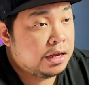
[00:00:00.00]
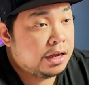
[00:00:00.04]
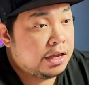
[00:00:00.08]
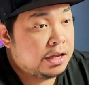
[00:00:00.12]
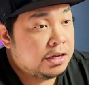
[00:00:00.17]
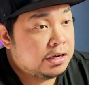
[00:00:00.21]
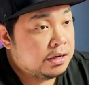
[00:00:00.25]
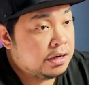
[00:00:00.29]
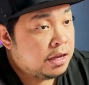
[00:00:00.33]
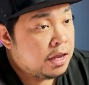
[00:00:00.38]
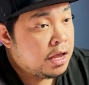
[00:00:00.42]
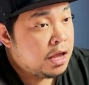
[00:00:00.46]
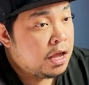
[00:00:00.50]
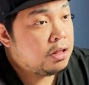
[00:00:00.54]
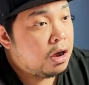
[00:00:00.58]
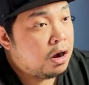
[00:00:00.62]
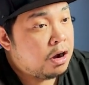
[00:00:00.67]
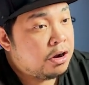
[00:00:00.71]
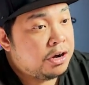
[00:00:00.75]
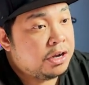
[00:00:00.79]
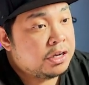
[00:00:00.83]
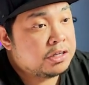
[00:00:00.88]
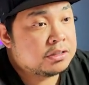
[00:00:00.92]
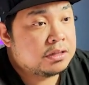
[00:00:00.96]
And the
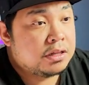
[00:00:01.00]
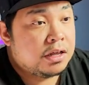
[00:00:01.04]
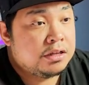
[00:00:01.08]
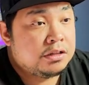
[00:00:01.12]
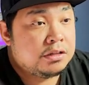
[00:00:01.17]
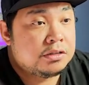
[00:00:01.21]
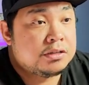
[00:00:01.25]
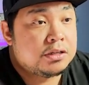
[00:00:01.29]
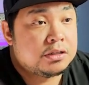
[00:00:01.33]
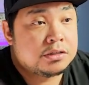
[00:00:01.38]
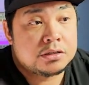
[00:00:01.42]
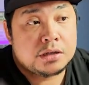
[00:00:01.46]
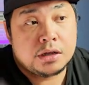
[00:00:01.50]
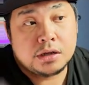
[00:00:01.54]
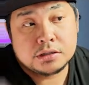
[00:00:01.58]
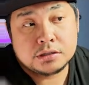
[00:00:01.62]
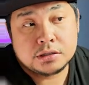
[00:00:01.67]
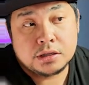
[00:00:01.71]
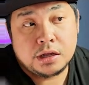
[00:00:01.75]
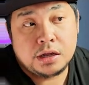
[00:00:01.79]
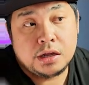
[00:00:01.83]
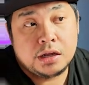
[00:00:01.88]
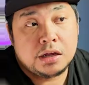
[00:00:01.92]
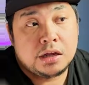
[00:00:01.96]
RX 9060
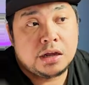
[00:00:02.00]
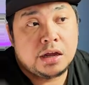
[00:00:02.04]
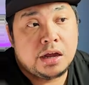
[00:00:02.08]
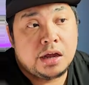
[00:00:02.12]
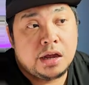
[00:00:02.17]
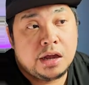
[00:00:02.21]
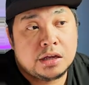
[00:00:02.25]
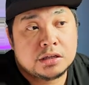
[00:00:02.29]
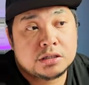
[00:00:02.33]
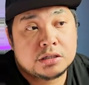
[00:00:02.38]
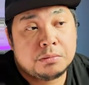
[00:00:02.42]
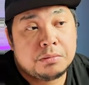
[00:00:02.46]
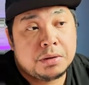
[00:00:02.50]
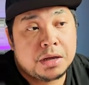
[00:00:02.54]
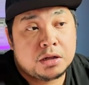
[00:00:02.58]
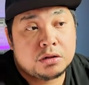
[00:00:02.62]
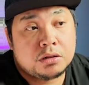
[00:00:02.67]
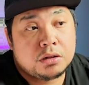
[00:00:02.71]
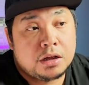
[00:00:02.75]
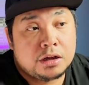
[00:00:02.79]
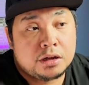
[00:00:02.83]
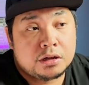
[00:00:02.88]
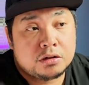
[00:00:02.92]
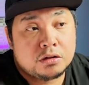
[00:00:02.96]
XT is about
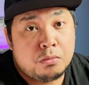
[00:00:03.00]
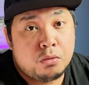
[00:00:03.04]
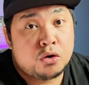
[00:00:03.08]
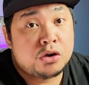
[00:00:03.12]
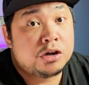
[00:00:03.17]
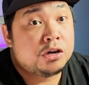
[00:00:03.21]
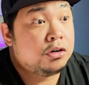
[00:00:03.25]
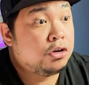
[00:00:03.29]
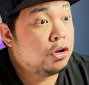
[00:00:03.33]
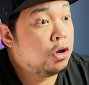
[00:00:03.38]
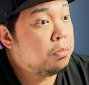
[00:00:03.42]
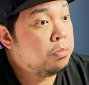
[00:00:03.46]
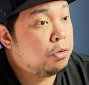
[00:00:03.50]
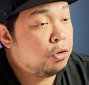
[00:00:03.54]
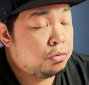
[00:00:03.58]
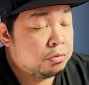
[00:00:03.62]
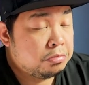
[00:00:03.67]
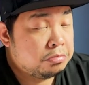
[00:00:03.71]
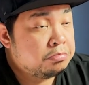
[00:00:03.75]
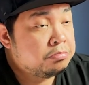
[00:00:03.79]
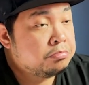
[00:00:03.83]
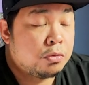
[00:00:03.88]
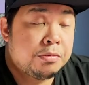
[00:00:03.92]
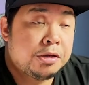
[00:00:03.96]
like more than double
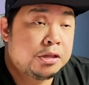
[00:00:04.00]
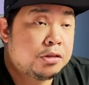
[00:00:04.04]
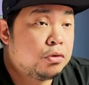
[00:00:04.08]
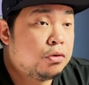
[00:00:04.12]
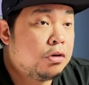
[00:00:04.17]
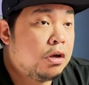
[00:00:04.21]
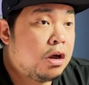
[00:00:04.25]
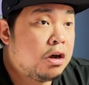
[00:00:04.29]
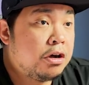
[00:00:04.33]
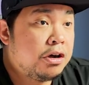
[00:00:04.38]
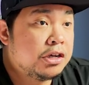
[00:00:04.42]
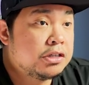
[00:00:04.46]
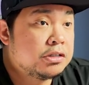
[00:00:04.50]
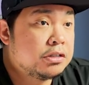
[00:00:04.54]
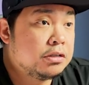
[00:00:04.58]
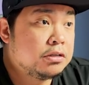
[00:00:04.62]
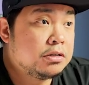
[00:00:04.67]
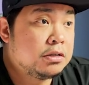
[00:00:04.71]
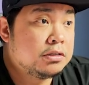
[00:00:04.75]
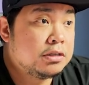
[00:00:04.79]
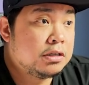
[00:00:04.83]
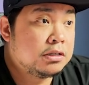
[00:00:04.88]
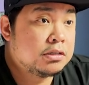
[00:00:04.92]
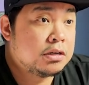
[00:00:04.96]
compared to the RX
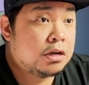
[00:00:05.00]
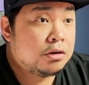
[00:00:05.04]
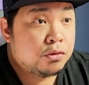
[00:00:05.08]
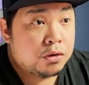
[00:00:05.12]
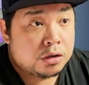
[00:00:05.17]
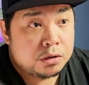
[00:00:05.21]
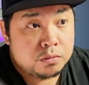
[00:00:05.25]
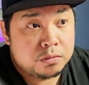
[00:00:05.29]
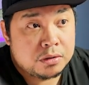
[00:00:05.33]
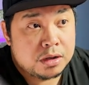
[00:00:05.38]
6600.